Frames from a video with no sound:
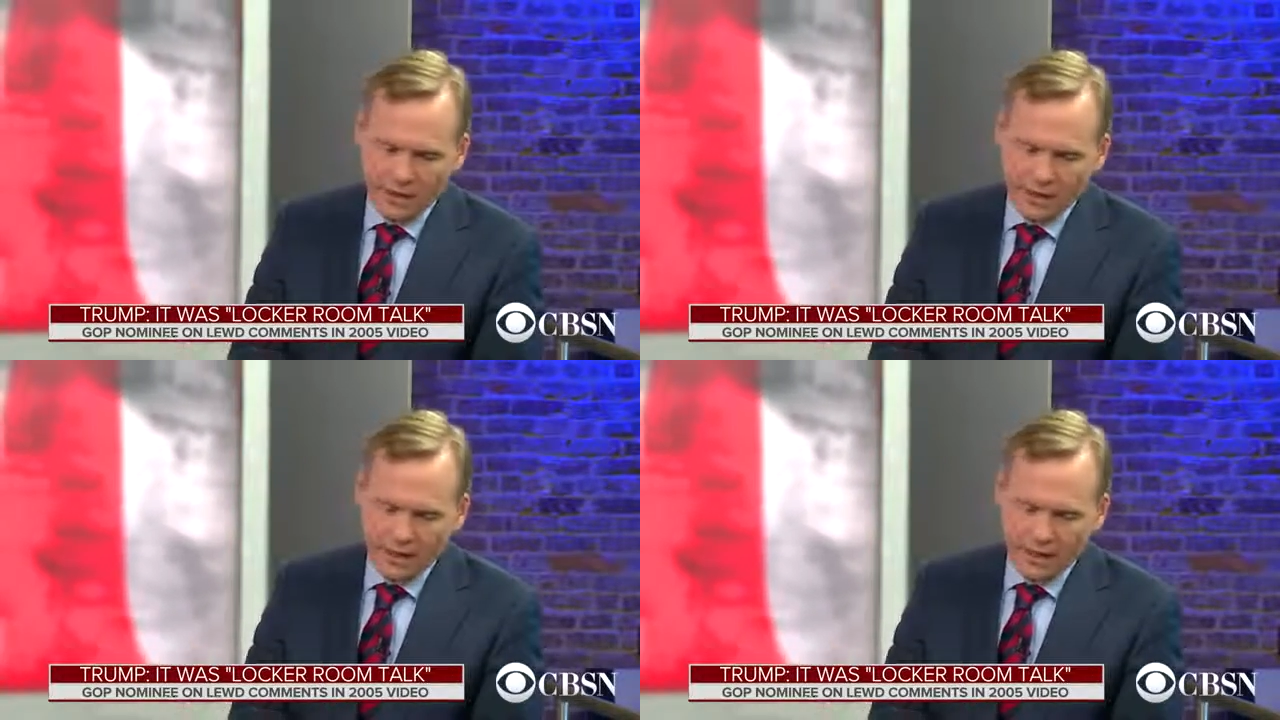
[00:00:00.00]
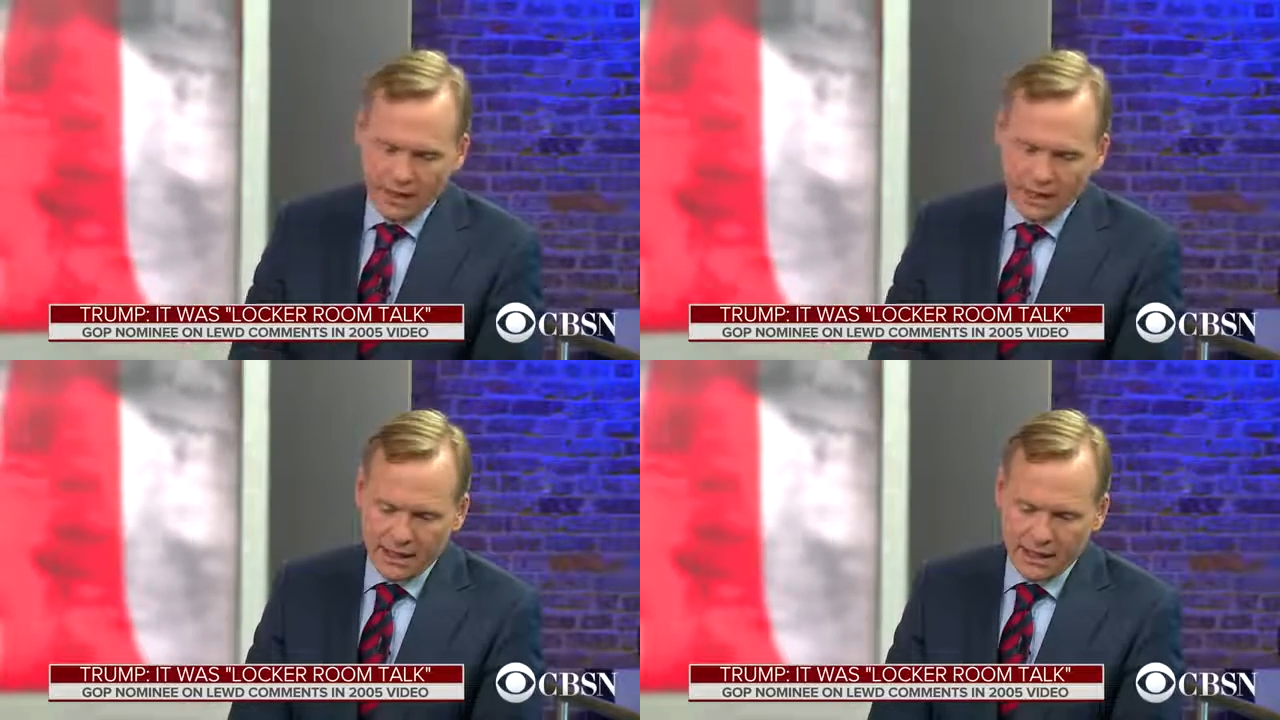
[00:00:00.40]
uh,
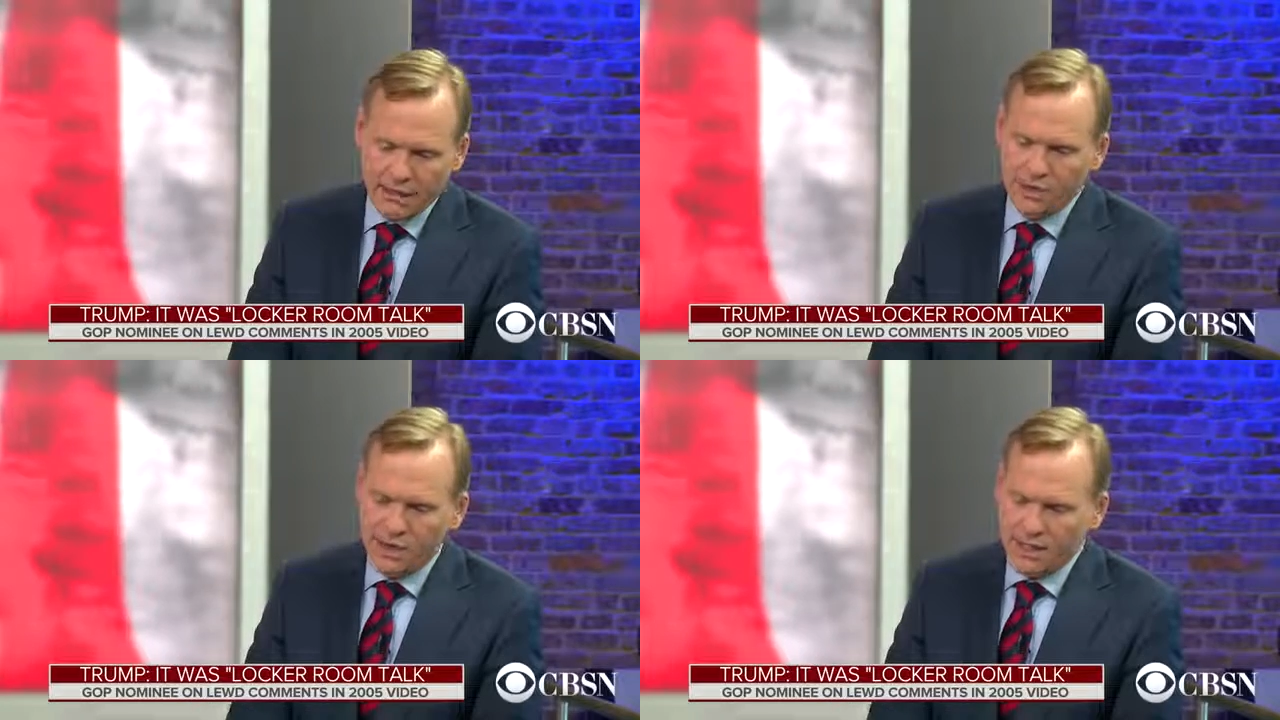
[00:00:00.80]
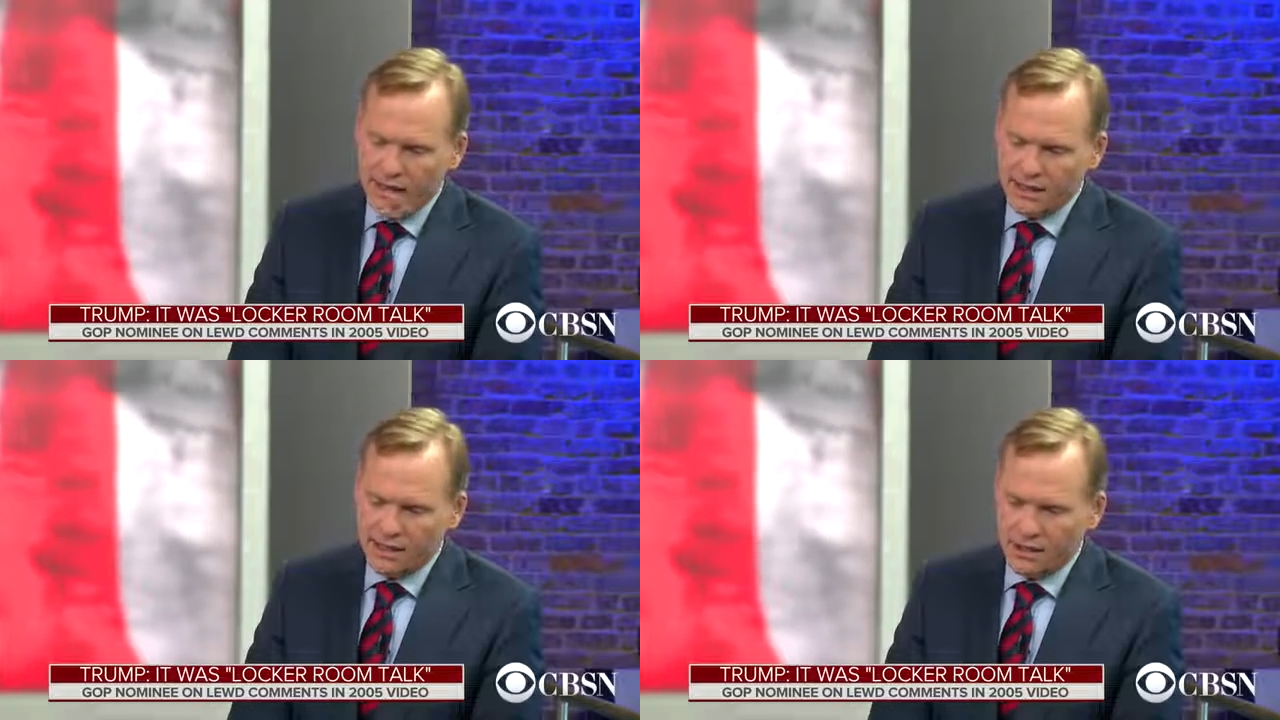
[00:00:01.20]
and
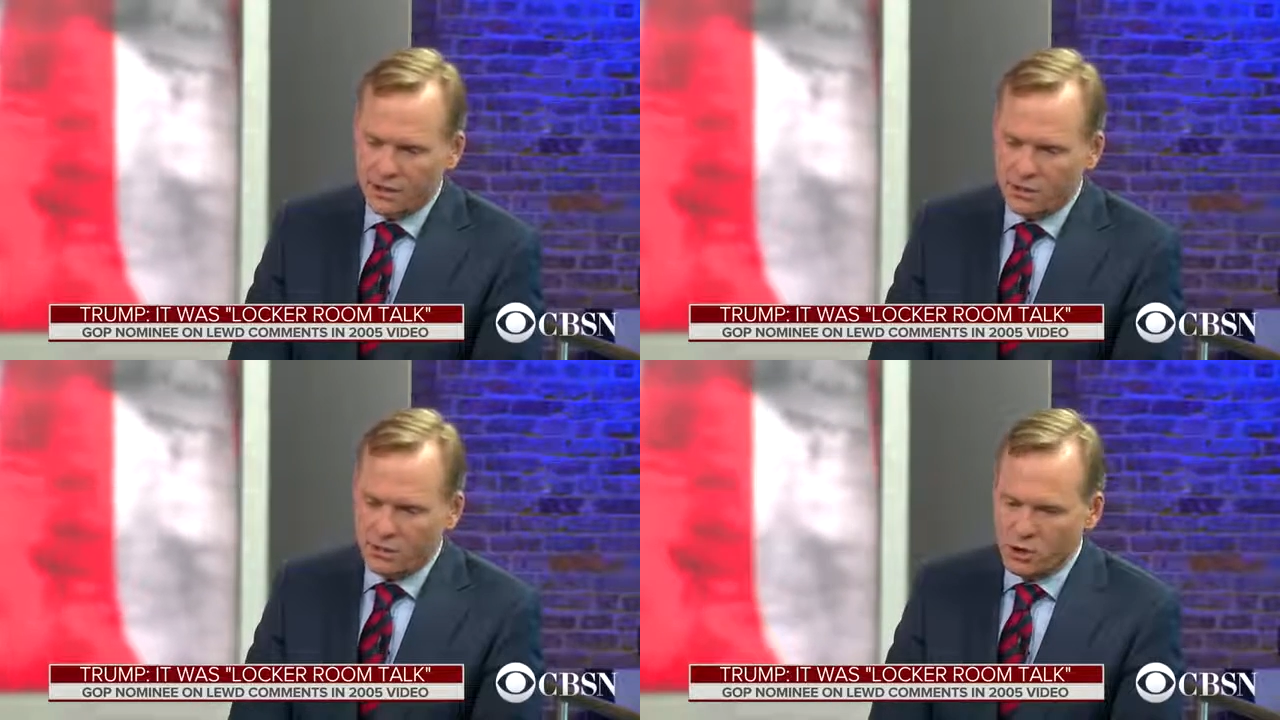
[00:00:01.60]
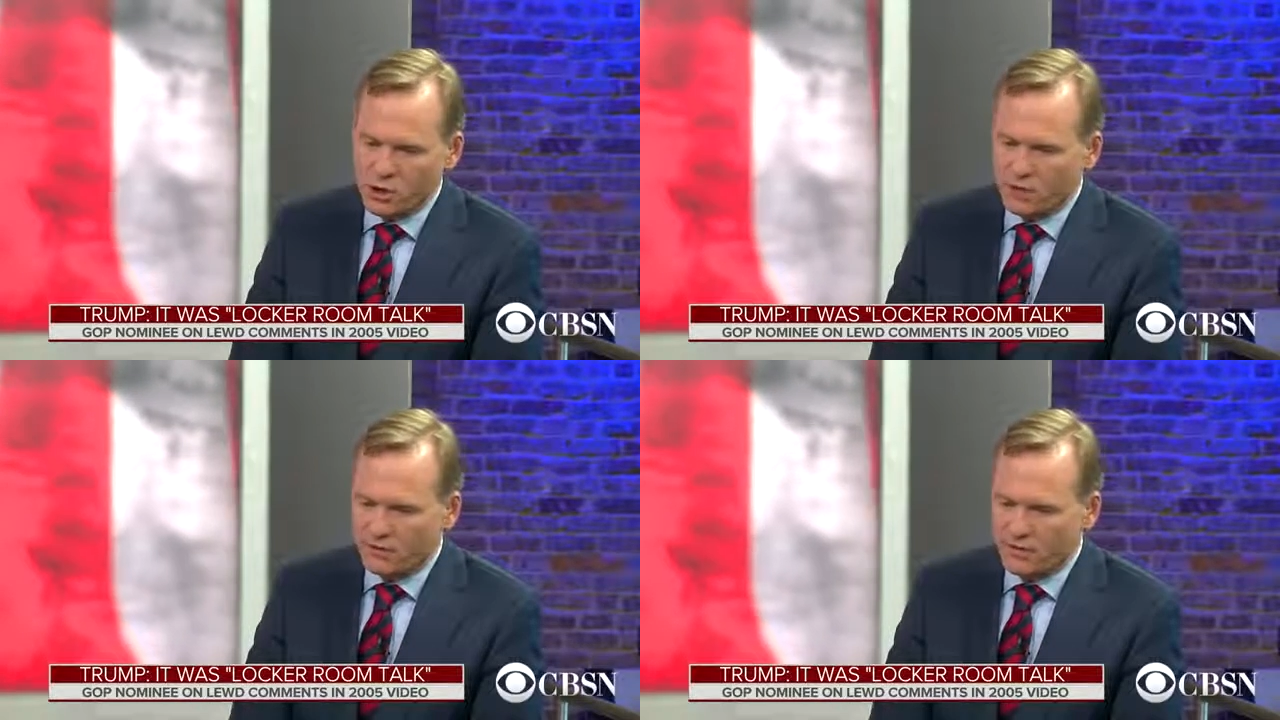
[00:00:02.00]
enthusiastic
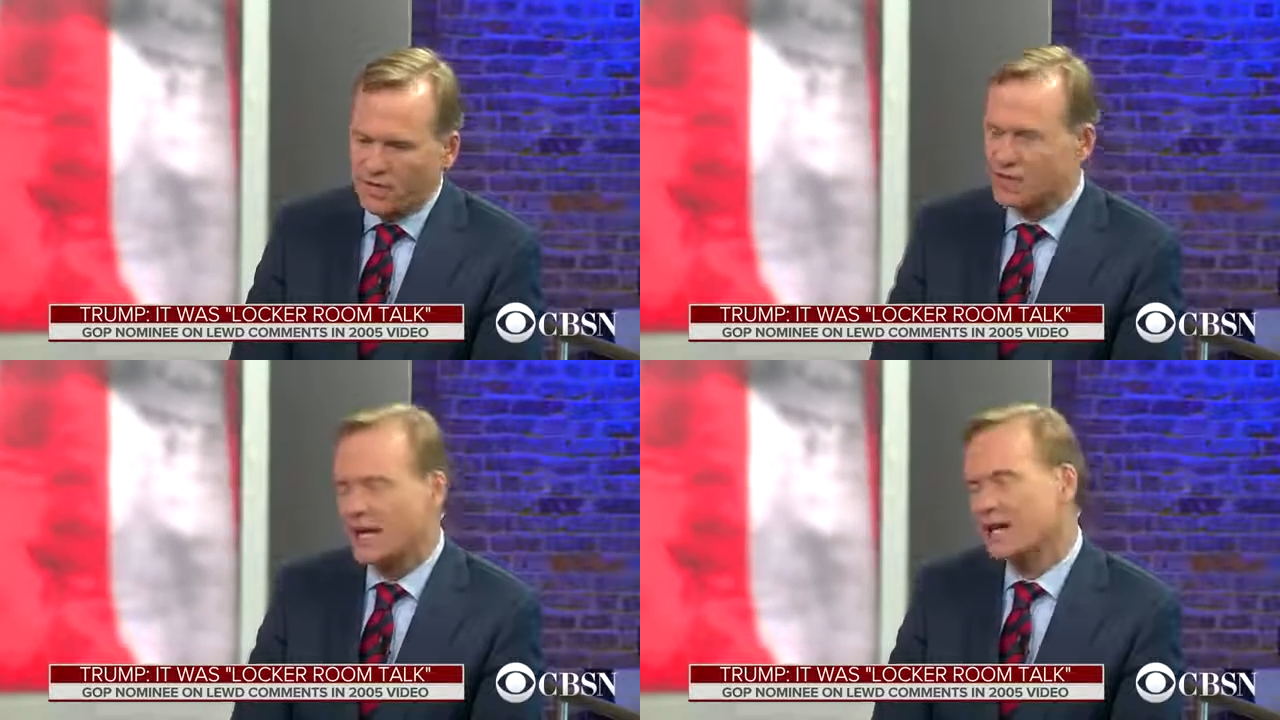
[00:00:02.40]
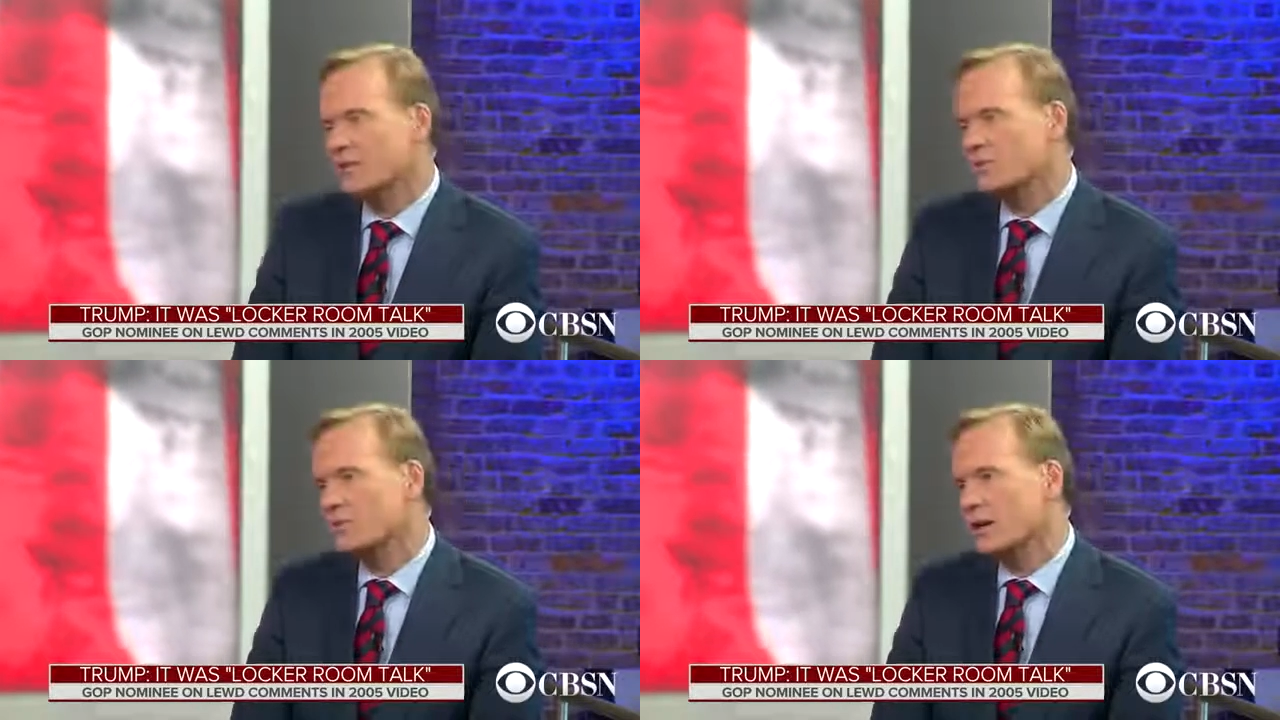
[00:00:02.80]
description of
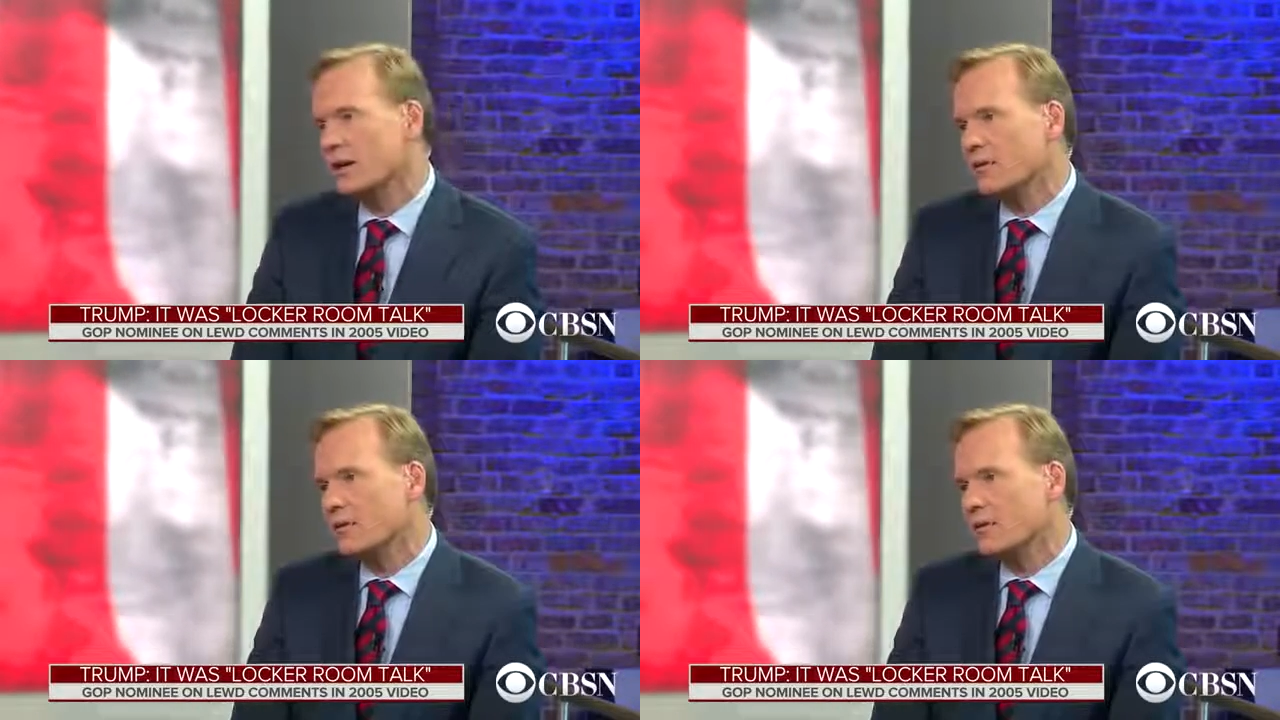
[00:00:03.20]
success uh,